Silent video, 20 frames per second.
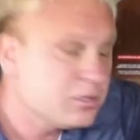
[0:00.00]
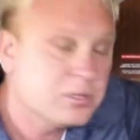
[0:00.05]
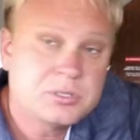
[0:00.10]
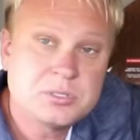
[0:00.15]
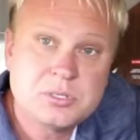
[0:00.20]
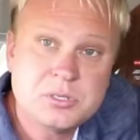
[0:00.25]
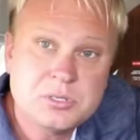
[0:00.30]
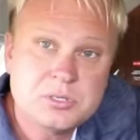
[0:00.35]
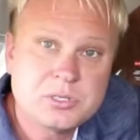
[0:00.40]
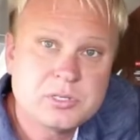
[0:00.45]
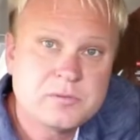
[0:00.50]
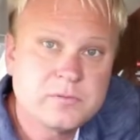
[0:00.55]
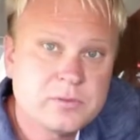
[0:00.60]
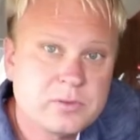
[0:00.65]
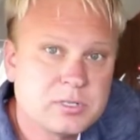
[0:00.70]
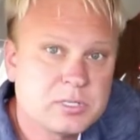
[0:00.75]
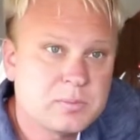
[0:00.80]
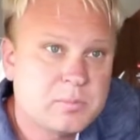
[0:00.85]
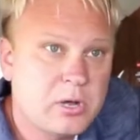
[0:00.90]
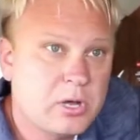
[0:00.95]
it's usually
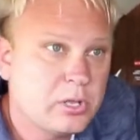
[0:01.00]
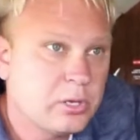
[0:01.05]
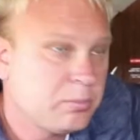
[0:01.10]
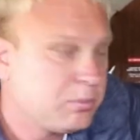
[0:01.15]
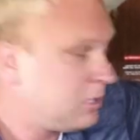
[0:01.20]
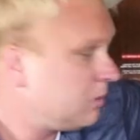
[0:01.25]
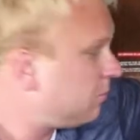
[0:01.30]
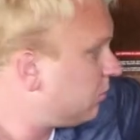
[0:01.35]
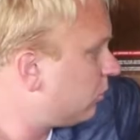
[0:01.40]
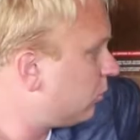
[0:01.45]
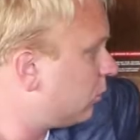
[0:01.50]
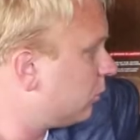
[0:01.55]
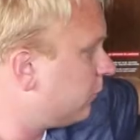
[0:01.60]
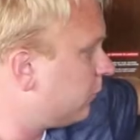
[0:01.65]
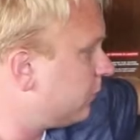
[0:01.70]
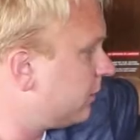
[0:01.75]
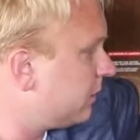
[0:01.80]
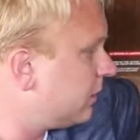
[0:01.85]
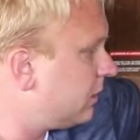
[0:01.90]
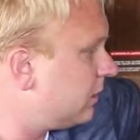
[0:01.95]
for smaller people or
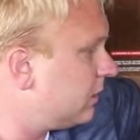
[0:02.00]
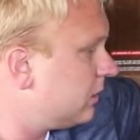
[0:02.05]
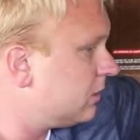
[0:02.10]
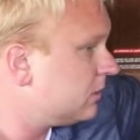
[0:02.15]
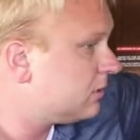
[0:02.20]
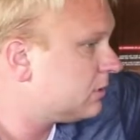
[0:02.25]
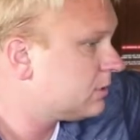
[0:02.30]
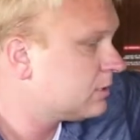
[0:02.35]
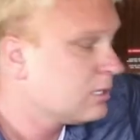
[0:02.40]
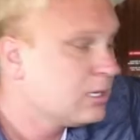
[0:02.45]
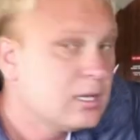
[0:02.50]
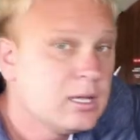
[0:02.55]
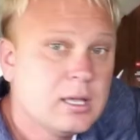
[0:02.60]
for the kids.